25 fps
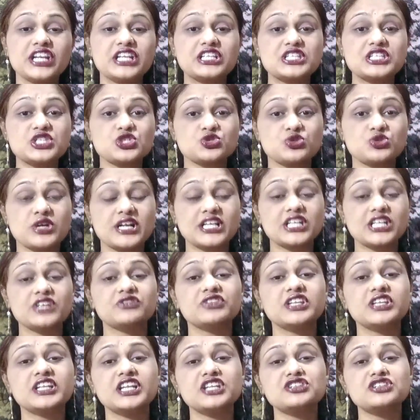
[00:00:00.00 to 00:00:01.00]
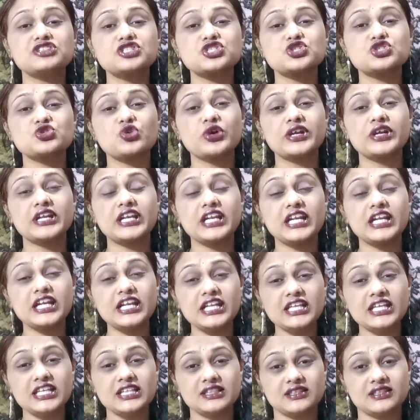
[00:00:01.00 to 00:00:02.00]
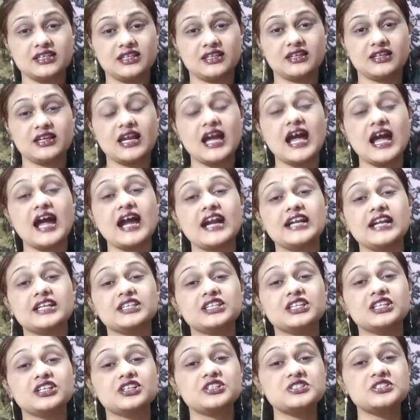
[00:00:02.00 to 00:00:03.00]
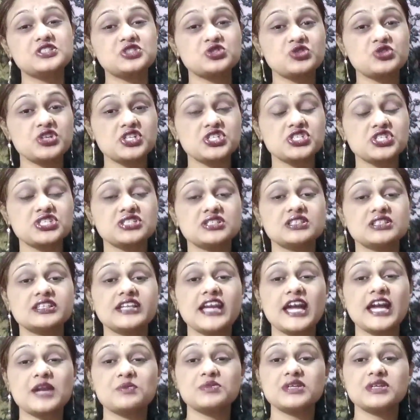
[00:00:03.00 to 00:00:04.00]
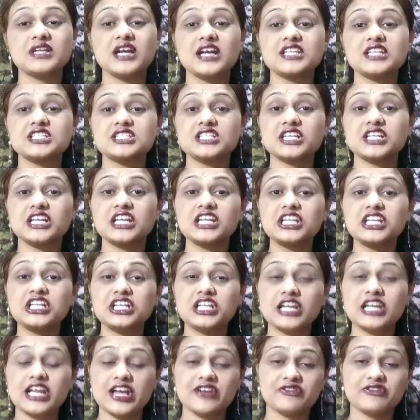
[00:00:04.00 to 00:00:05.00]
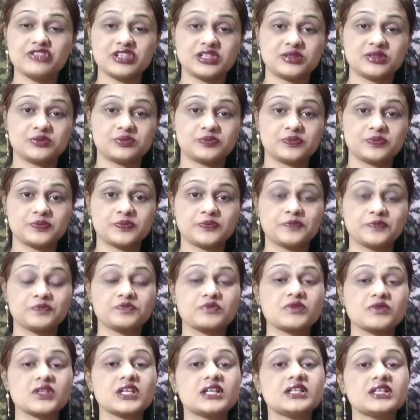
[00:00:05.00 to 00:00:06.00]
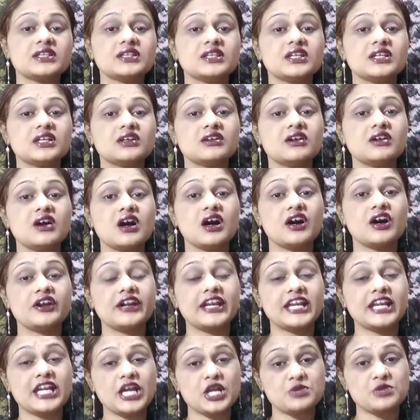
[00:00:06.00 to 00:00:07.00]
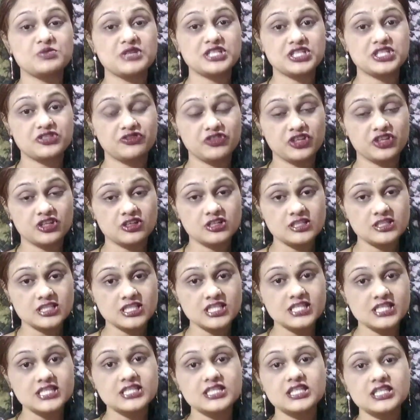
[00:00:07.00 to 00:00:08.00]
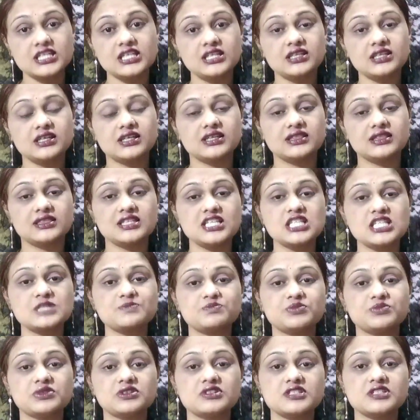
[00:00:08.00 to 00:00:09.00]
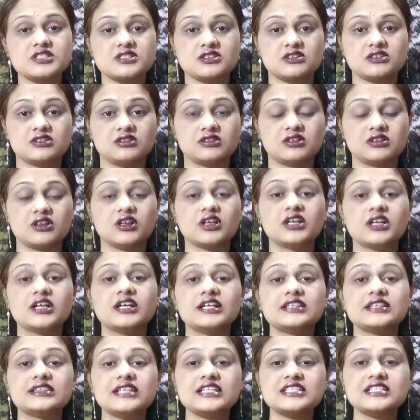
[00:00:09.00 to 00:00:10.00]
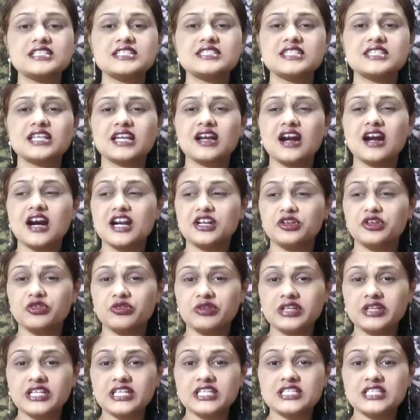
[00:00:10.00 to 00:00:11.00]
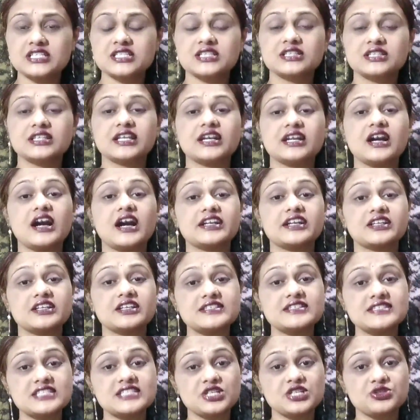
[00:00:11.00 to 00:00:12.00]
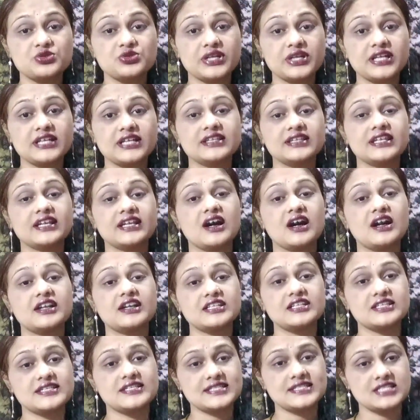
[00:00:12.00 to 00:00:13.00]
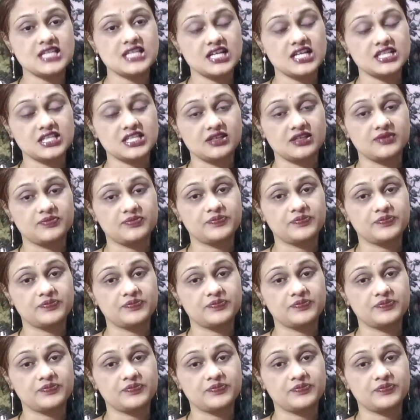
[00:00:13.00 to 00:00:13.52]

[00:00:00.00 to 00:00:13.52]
destructive. They can destroy anything, and their destruction can be at any level. There are academic difficulties seen in this person. That is, they can't read, they can't concentrate, they can't study.